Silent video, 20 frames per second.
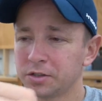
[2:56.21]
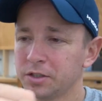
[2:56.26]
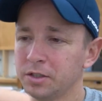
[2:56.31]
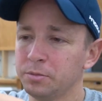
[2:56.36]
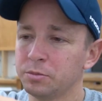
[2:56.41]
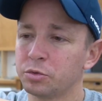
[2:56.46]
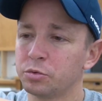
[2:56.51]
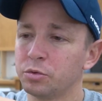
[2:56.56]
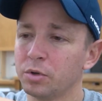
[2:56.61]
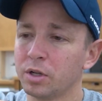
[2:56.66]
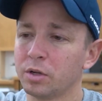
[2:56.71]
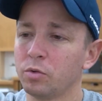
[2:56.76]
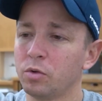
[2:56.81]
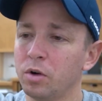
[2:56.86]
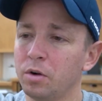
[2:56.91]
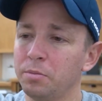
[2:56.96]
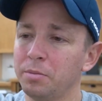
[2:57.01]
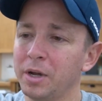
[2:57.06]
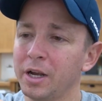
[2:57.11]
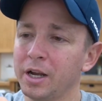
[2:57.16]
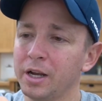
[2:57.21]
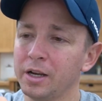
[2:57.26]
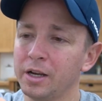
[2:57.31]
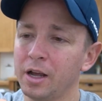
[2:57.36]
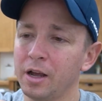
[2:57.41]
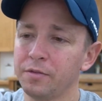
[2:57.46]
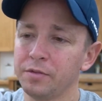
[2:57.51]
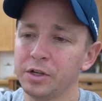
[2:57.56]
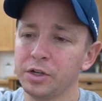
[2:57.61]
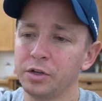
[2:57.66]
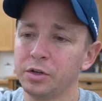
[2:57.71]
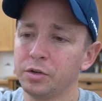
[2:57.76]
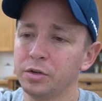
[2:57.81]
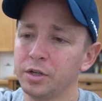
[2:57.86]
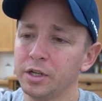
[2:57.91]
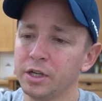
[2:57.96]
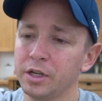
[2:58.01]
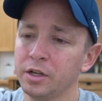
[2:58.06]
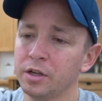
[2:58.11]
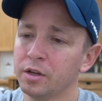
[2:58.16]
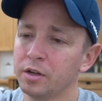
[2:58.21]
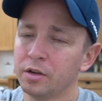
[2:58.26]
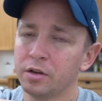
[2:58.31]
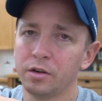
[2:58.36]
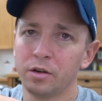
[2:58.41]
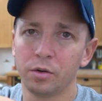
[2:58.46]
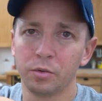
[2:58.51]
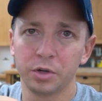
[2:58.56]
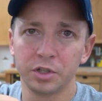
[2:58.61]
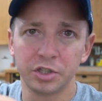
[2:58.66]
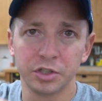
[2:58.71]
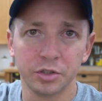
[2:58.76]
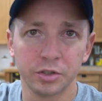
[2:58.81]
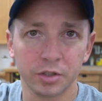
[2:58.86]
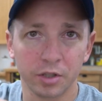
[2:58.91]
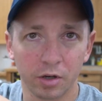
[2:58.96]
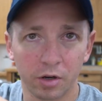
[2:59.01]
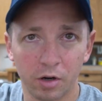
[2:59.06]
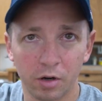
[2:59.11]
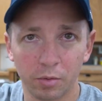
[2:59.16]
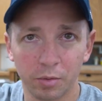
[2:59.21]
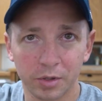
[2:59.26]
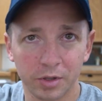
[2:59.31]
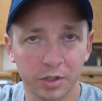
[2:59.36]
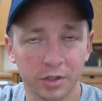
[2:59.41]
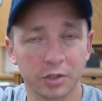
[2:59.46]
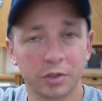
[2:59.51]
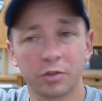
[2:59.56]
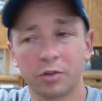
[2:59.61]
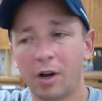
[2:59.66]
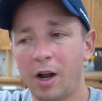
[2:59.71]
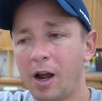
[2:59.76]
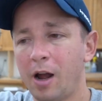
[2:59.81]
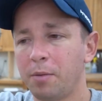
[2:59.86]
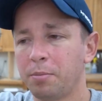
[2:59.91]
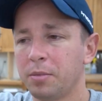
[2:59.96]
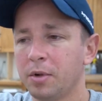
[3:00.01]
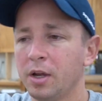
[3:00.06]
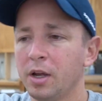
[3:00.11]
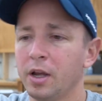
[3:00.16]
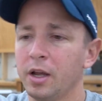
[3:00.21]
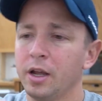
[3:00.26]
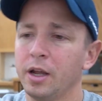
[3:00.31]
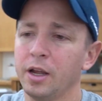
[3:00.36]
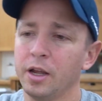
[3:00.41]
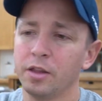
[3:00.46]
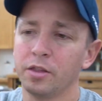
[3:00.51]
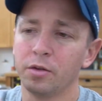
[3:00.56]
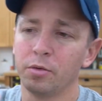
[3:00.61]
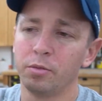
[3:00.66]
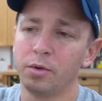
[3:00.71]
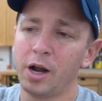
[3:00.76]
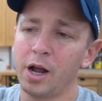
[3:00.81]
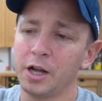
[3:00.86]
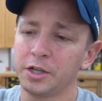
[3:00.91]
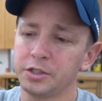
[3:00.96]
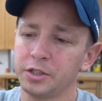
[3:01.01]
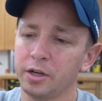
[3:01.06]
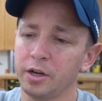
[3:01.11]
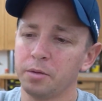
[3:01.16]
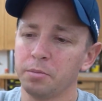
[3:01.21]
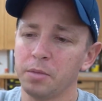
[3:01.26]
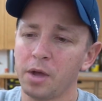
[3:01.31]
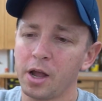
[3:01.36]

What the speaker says: Seems really well made, heavy duty, no issues at all with the strap, and the ratcheting